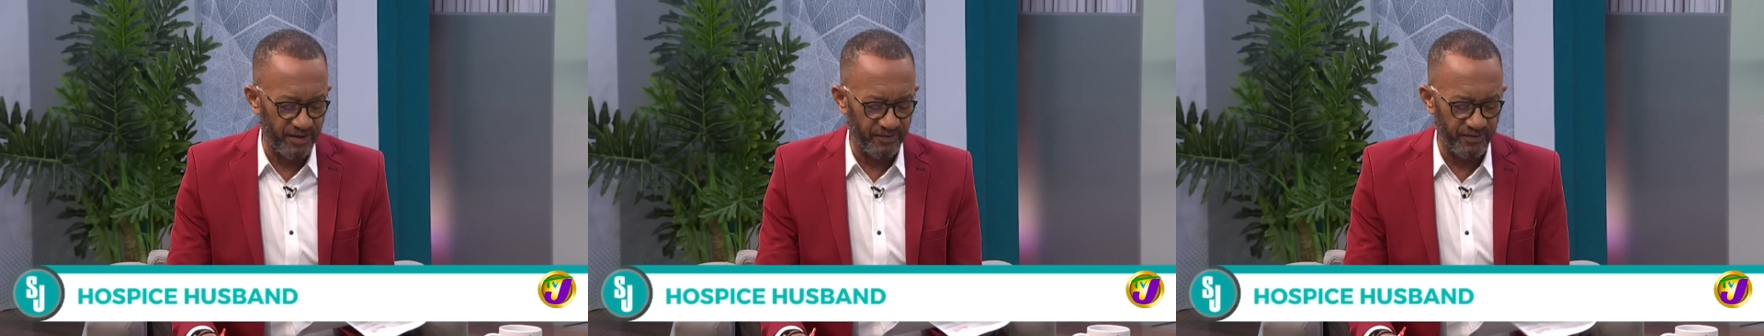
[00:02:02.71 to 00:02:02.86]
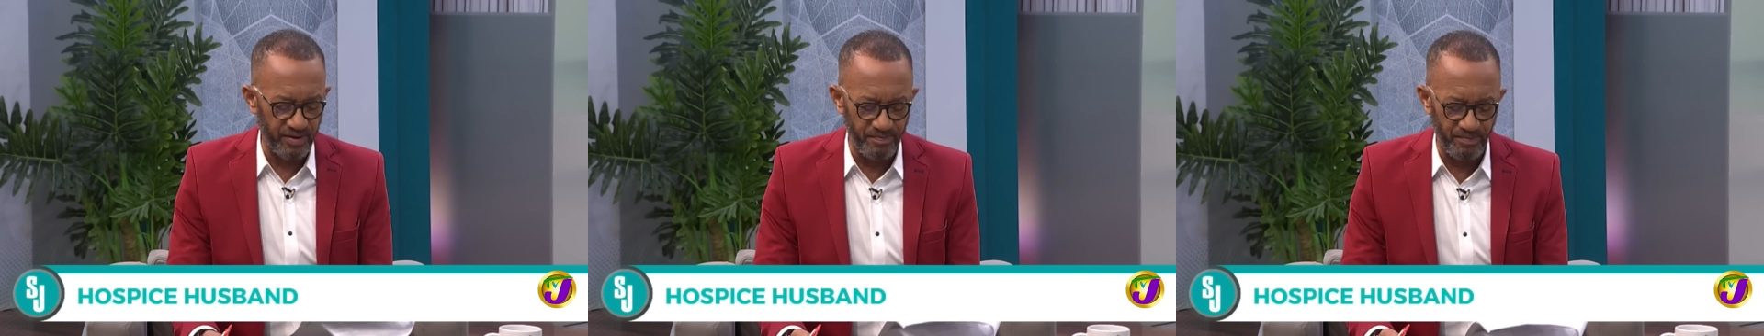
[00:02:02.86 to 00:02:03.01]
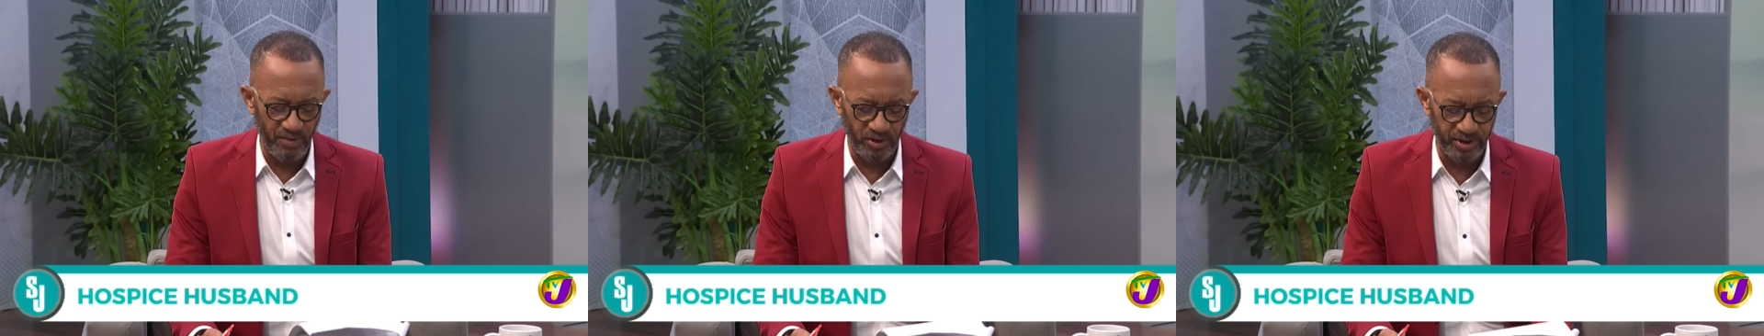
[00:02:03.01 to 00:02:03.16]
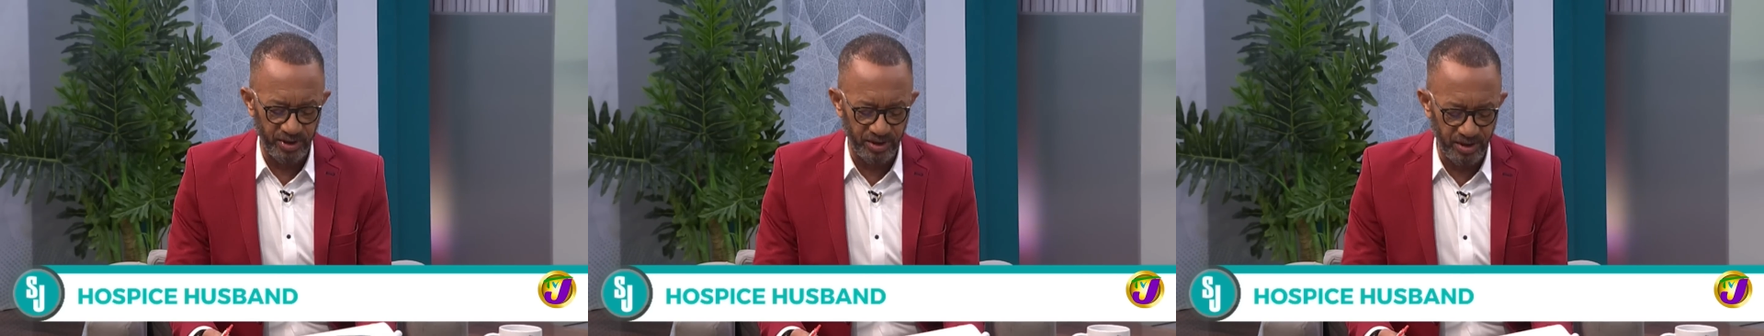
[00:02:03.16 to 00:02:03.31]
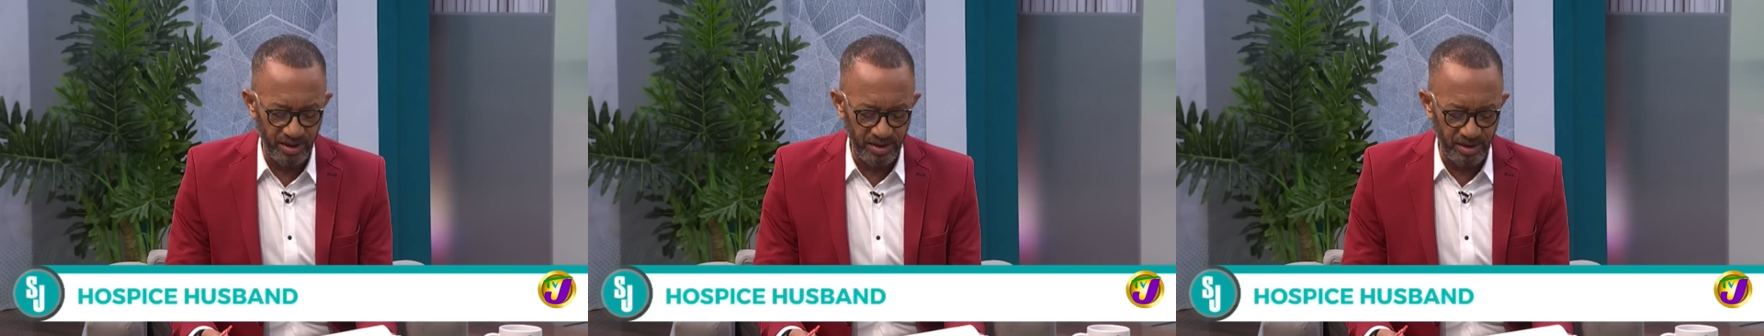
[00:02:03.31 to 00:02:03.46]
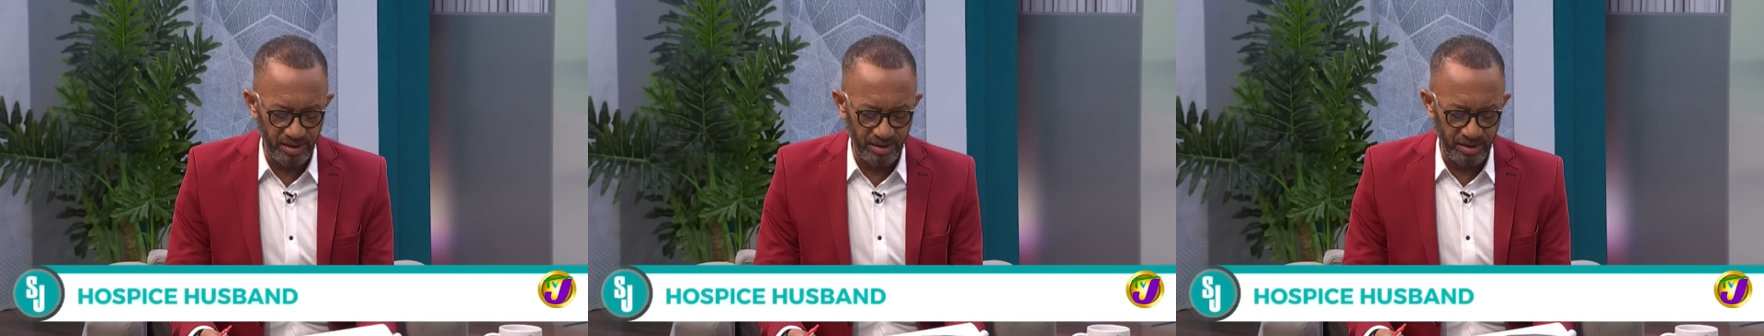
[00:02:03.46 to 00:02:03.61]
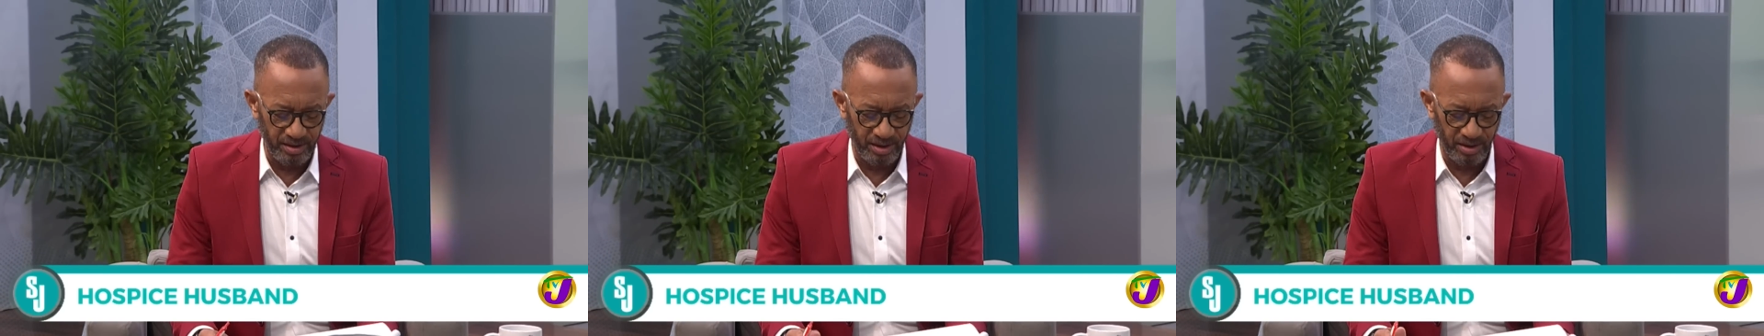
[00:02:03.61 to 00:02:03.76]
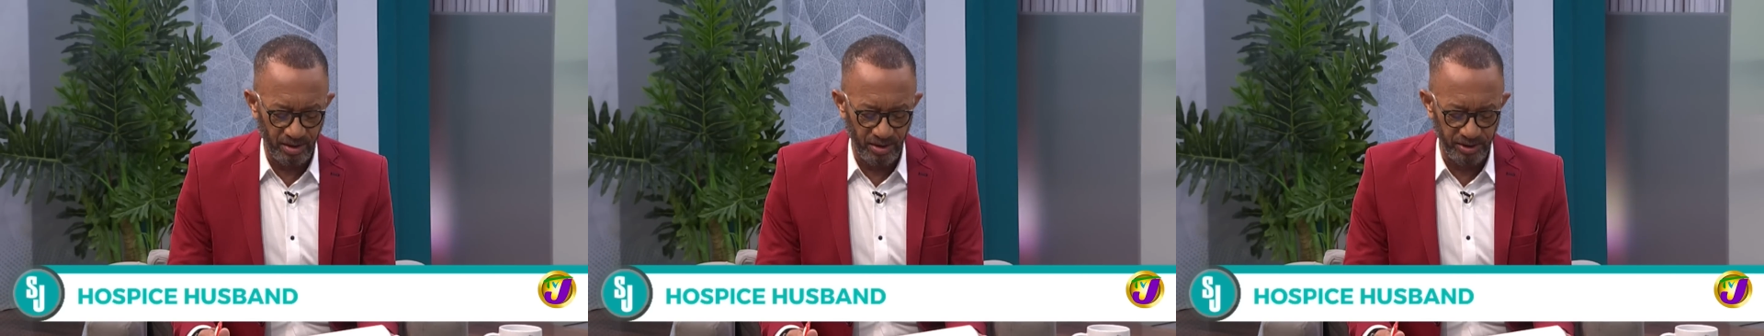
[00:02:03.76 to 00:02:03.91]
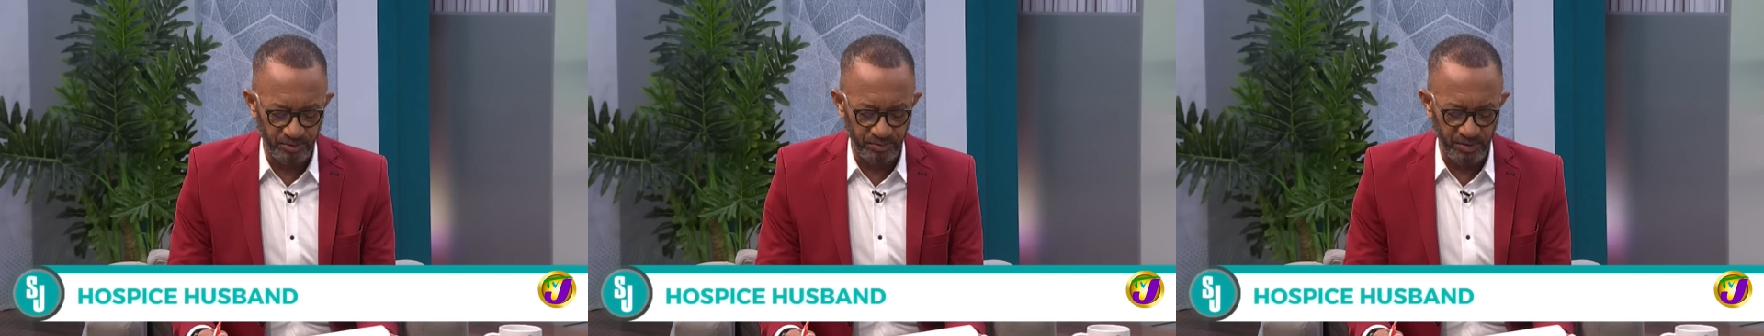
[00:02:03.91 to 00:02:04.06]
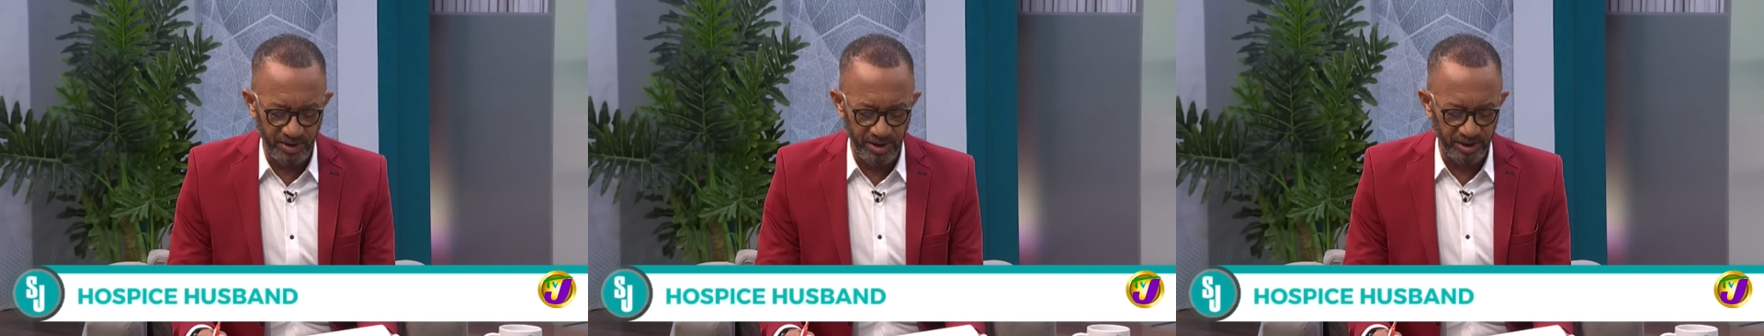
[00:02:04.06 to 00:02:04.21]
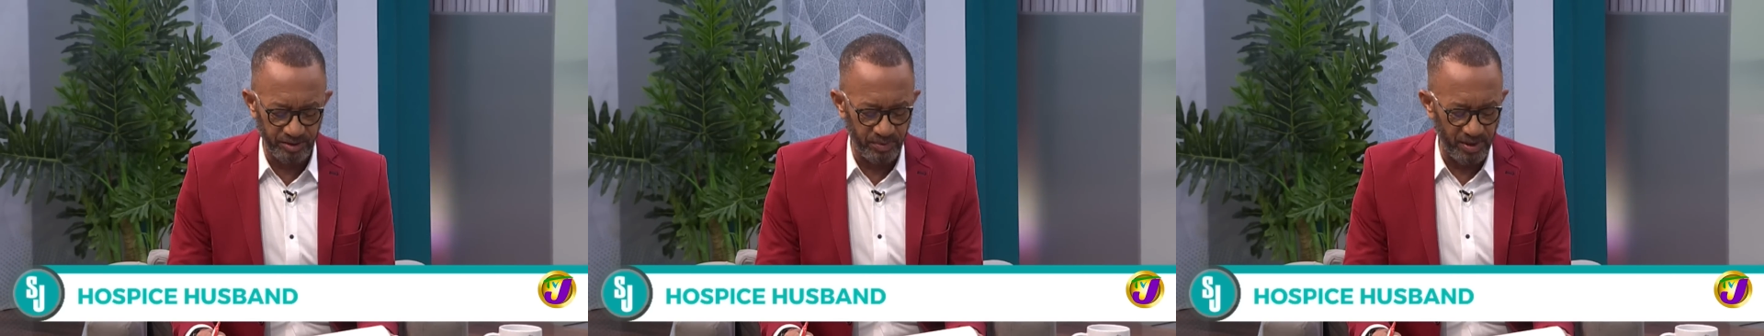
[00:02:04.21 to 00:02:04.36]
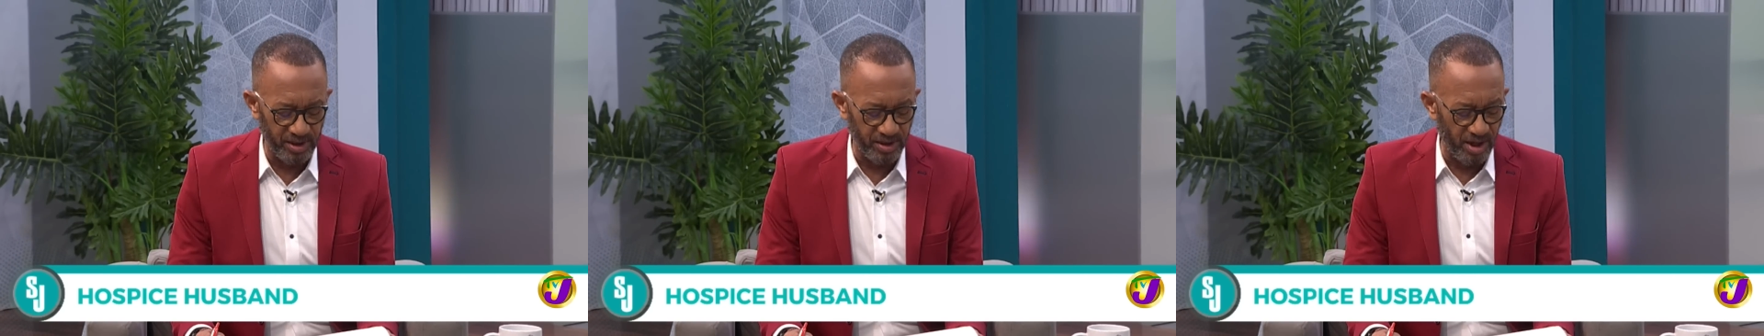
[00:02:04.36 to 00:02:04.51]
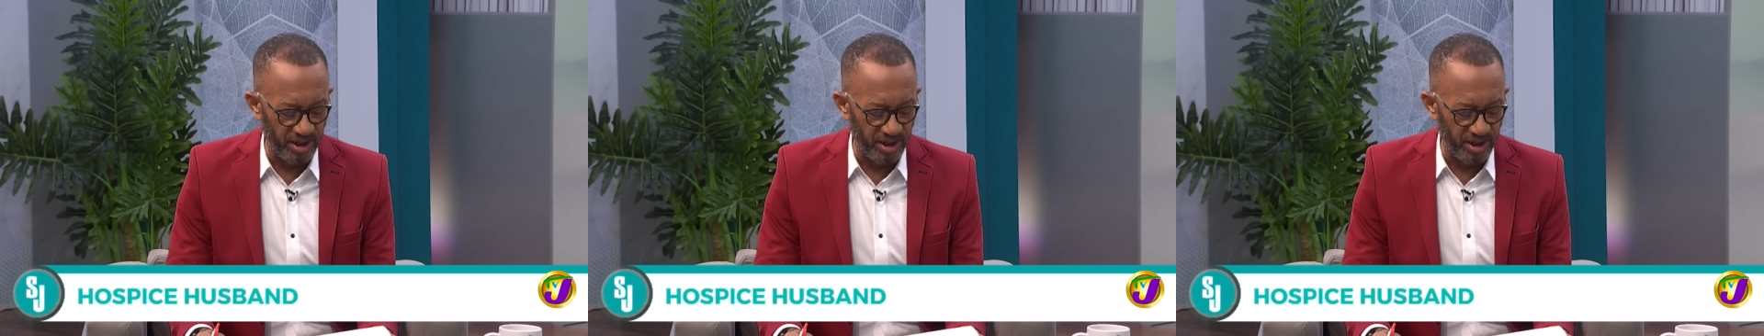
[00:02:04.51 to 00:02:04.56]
every month. Her husband has been